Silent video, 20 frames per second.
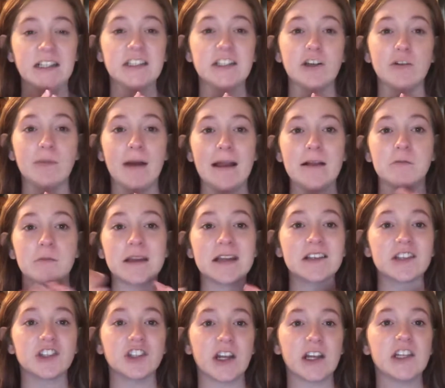So my
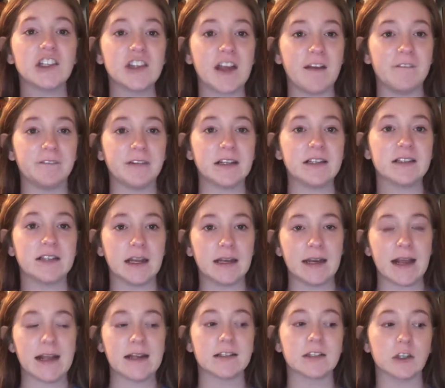weeks change every
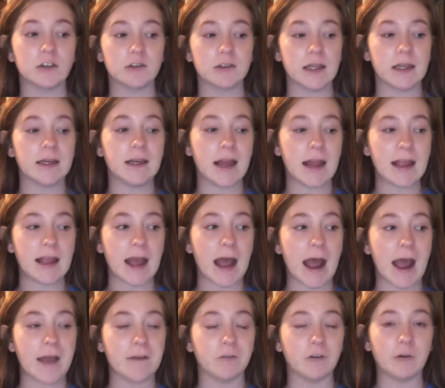Sunday. So Sunday
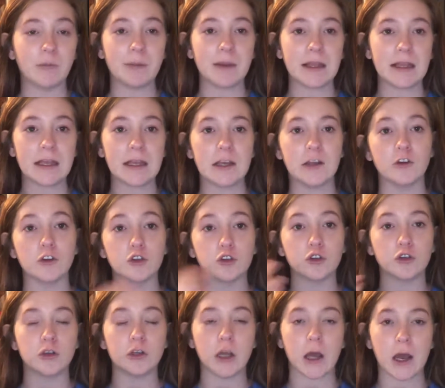I will be
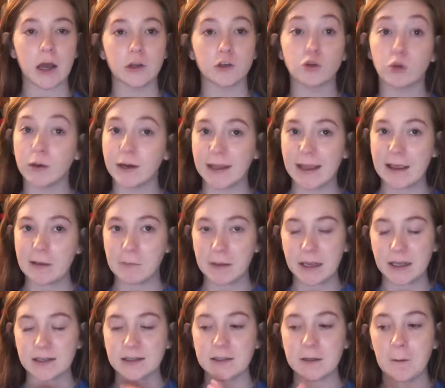28
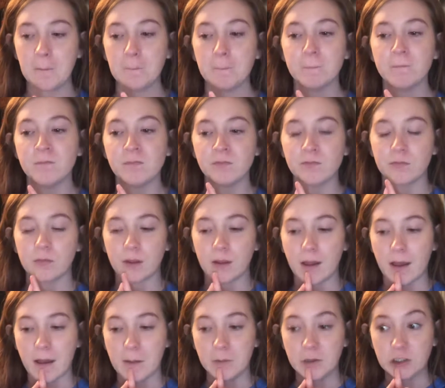weeks,
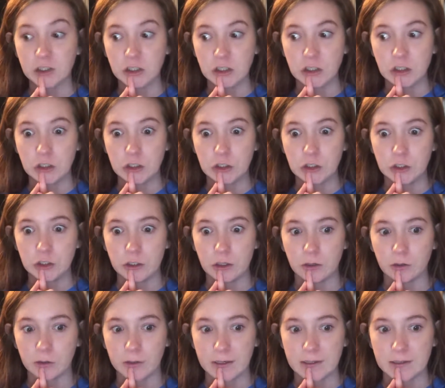which is
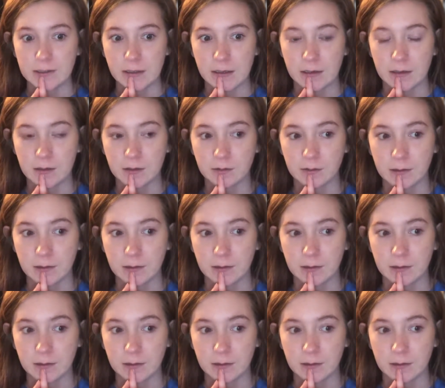so crazy.